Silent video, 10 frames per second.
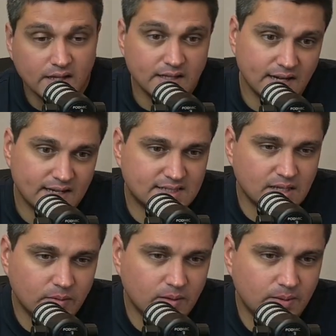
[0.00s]
Yeah,
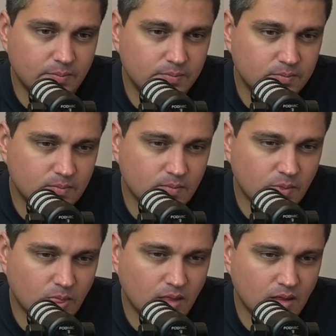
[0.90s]
so
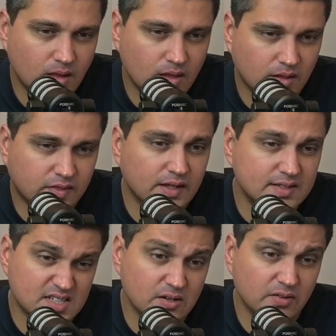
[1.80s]
I think
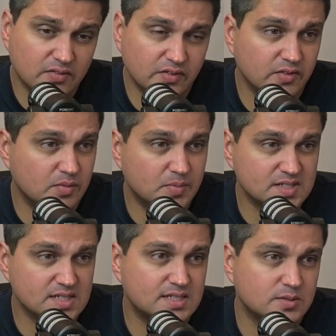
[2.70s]
as an overview of the
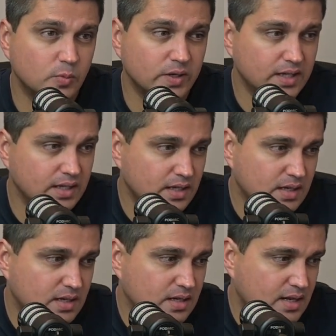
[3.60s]
business,
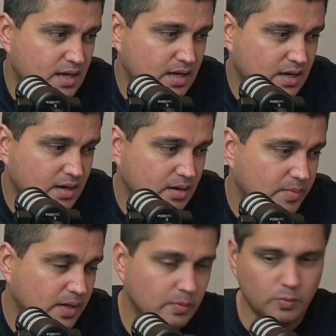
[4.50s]

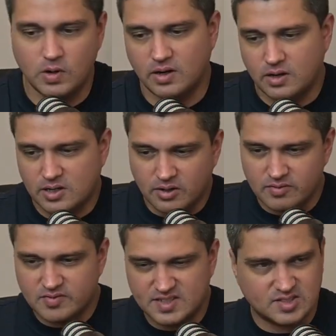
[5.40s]
I kind
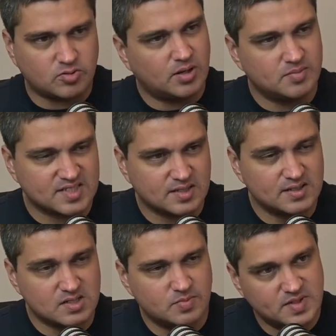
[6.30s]
of described the
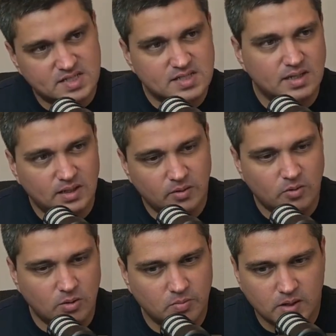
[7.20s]
size of the business
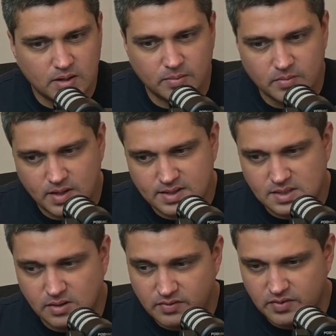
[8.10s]
earlier on, but as
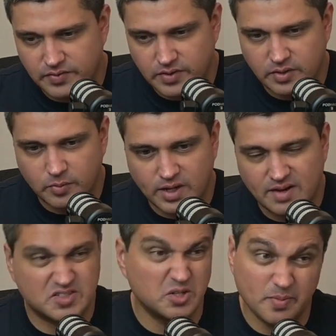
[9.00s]
an overview, we
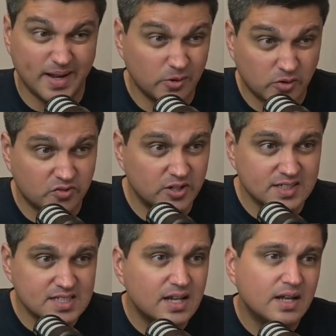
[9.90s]
have two main
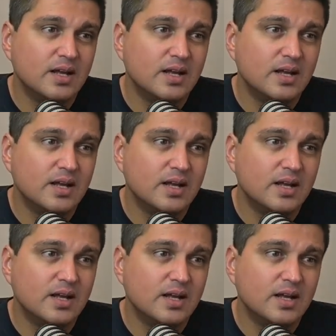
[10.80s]
offerings.